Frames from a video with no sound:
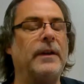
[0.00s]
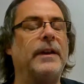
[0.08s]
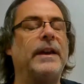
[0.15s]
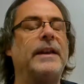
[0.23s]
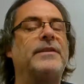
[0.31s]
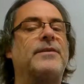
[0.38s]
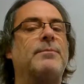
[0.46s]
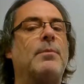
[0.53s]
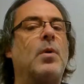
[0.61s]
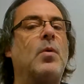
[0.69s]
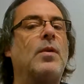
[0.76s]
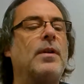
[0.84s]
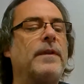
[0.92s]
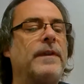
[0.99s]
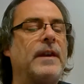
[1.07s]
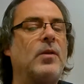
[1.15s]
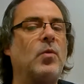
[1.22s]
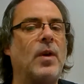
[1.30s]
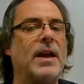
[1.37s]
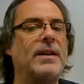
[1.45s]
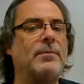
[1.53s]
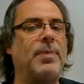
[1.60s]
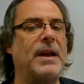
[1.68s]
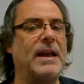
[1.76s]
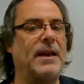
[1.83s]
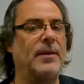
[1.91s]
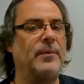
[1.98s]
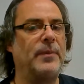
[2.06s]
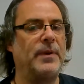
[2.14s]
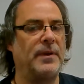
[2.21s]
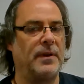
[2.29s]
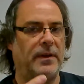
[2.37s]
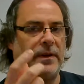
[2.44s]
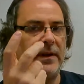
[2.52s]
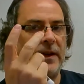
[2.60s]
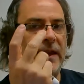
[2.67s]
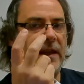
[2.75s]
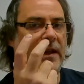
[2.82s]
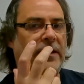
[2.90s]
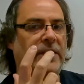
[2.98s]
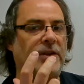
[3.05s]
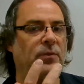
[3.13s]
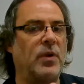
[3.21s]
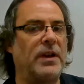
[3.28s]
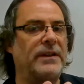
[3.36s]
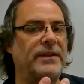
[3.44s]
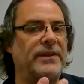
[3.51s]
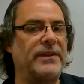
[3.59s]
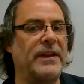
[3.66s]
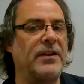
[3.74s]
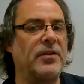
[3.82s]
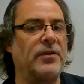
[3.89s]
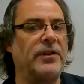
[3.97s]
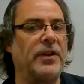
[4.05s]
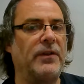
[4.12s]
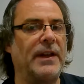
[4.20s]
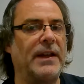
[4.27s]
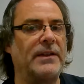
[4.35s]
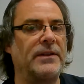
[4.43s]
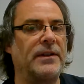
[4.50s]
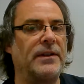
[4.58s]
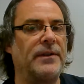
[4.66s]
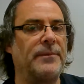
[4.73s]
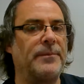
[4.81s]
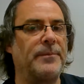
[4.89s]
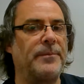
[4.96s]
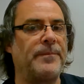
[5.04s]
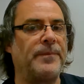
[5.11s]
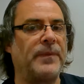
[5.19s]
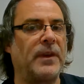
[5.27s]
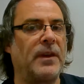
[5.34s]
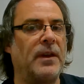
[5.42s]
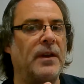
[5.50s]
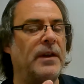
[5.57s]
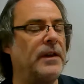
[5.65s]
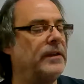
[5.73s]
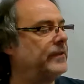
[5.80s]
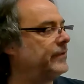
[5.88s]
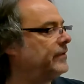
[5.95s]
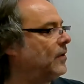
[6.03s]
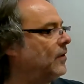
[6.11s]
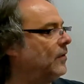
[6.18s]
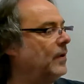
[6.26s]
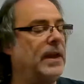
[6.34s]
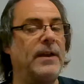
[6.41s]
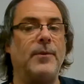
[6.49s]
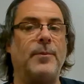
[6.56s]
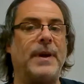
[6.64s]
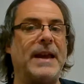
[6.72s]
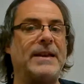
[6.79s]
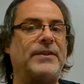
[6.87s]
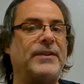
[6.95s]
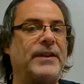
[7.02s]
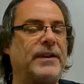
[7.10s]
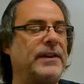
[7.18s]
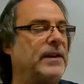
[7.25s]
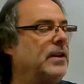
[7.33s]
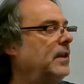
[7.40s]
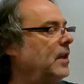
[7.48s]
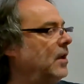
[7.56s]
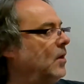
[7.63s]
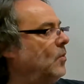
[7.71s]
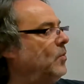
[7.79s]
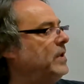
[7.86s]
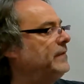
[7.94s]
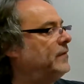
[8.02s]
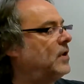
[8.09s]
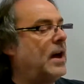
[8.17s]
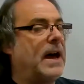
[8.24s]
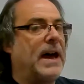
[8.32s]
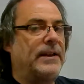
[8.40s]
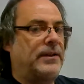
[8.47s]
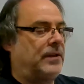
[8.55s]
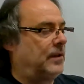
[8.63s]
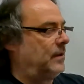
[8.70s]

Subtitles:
is more than one pump in one single unit. So basically, we've got